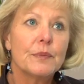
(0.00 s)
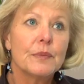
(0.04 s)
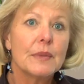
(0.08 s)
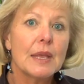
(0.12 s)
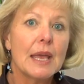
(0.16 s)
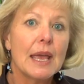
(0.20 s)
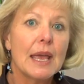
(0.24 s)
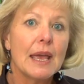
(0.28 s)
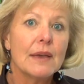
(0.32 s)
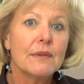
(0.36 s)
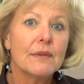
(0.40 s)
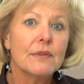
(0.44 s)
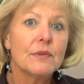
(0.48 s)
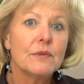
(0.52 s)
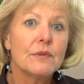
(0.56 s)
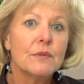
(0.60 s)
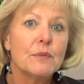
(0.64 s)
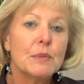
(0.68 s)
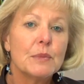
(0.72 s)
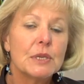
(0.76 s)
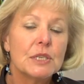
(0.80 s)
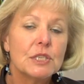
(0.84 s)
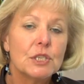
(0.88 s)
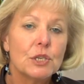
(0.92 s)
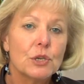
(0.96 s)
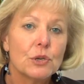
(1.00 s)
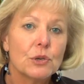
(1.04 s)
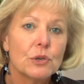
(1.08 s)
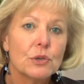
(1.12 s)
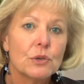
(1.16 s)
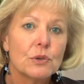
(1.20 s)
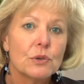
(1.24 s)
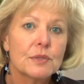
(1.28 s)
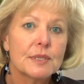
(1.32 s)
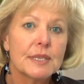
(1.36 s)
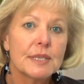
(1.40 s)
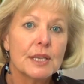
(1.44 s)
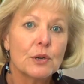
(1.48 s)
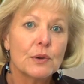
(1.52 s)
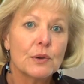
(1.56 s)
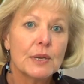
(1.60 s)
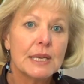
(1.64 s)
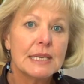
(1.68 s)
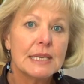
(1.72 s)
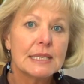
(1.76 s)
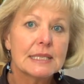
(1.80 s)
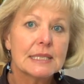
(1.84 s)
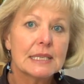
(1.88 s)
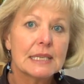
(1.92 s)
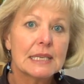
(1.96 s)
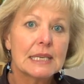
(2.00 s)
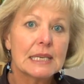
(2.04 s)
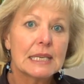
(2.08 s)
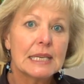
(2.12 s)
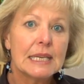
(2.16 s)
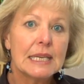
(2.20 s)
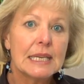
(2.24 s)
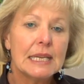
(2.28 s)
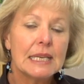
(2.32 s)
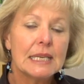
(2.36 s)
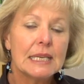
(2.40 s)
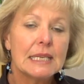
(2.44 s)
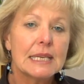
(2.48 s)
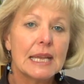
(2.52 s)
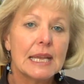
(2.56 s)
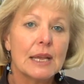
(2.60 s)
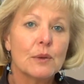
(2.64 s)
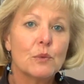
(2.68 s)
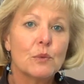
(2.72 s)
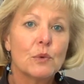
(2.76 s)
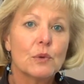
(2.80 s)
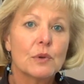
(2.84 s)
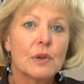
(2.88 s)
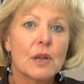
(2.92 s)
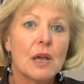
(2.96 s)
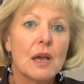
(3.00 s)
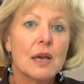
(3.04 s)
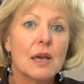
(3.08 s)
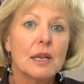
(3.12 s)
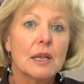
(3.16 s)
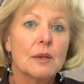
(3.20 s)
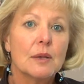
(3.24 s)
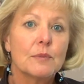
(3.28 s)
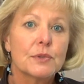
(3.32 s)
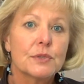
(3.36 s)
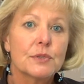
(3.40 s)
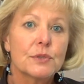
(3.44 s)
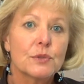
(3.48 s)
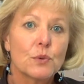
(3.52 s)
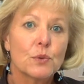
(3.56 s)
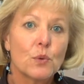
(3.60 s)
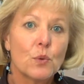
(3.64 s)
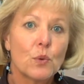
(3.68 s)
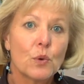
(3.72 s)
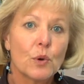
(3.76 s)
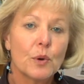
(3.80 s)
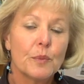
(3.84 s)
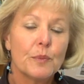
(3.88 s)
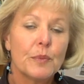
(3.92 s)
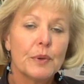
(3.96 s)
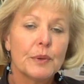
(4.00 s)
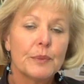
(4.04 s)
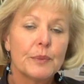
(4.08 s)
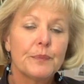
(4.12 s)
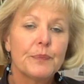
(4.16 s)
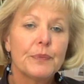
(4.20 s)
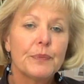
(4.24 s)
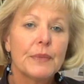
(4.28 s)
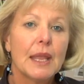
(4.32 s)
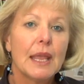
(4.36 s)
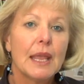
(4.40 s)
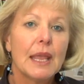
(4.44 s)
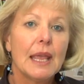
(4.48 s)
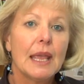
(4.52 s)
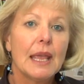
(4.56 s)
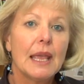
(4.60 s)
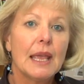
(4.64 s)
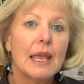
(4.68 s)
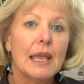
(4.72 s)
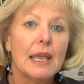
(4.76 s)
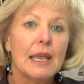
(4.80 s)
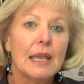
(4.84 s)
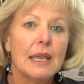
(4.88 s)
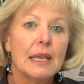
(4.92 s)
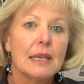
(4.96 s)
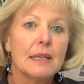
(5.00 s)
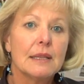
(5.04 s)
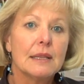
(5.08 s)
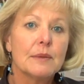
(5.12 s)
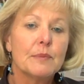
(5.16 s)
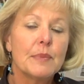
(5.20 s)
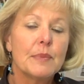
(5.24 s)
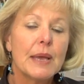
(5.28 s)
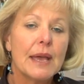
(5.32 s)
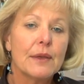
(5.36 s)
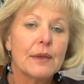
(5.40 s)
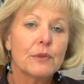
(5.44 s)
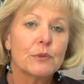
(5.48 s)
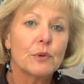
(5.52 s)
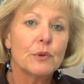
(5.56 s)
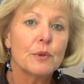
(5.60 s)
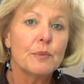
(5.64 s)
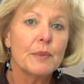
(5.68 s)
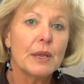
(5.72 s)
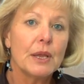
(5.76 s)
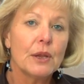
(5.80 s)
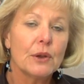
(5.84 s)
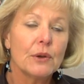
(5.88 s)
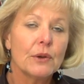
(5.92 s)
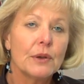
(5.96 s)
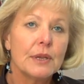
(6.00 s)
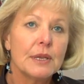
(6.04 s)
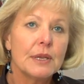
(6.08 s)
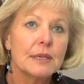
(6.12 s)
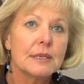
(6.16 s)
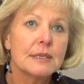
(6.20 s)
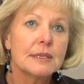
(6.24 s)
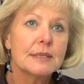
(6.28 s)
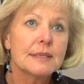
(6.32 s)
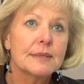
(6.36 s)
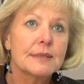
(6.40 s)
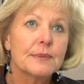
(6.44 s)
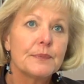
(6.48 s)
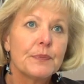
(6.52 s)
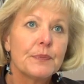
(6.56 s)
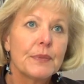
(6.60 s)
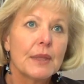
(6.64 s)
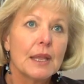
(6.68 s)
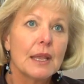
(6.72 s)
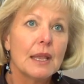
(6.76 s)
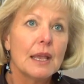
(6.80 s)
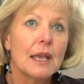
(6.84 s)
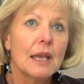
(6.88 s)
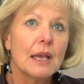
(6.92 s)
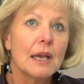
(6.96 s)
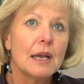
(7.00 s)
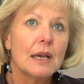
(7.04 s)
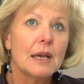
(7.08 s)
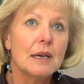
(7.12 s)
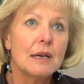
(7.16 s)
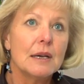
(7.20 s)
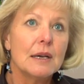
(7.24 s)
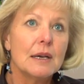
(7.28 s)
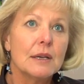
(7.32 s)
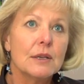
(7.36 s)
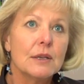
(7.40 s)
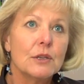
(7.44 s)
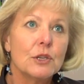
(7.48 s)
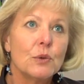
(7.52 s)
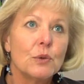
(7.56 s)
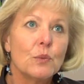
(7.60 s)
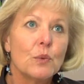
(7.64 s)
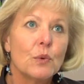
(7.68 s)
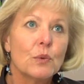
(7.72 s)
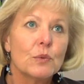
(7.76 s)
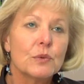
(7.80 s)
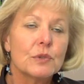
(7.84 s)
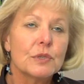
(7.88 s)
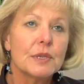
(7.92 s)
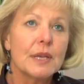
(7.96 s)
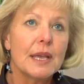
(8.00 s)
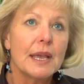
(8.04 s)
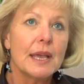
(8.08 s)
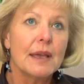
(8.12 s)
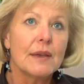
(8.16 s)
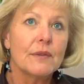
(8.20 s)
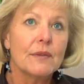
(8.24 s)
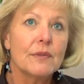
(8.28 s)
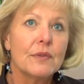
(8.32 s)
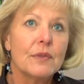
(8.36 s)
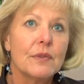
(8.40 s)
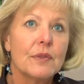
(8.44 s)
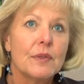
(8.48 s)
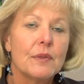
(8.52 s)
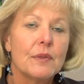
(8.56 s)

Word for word: have materials that are easily cleaned and will not absorb in the bathroom areas. You want to have